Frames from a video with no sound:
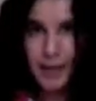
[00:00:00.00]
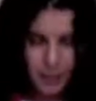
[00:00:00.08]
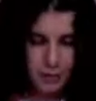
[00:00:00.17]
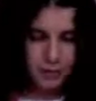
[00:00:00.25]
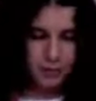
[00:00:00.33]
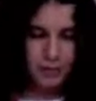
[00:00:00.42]

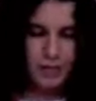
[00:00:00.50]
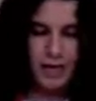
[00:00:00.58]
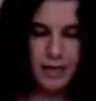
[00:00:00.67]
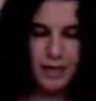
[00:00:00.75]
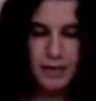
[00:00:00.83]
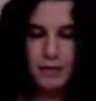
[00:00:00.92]

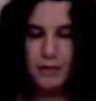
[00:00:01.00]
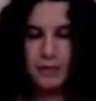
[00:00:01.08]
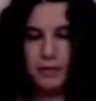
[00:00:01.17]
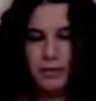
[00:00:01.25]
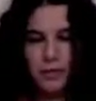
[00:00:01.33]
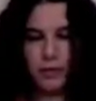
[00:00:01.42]
exercise,
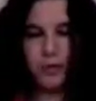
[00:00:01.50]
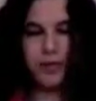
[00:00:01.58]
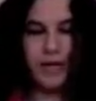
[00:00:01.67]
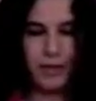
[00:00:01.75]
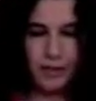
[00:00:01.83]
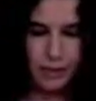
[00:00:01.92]
so
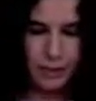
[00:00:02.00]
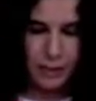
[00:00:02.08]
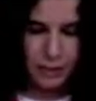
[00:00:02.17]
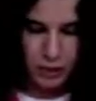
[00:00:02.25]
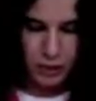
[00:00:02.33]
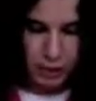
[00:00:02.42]
that way we
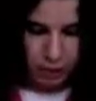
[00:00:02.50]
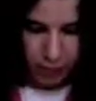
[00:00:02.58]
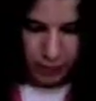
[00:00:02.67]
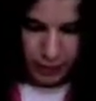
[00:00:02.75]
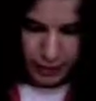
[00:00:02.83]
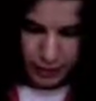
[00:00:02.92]
can check
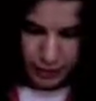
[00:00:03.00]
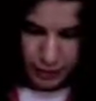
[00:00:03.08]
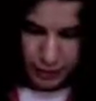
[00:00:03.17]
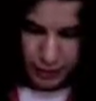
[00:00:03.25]
our answers